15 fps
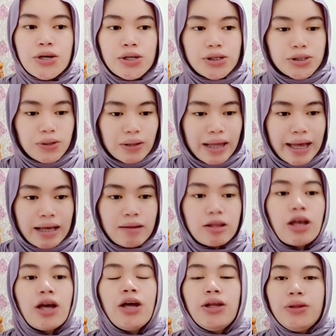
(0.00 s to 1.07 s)
So like,
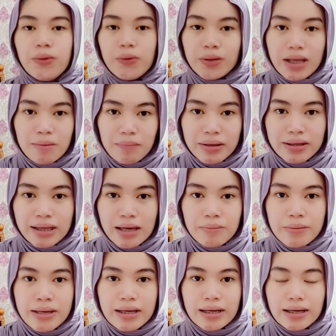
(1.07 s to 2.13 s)
nung
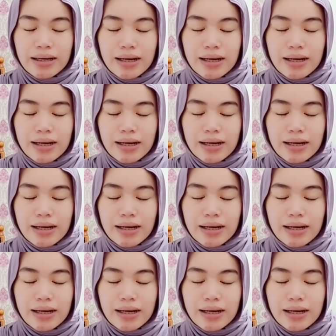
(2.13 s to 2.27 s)
nag-pandemic,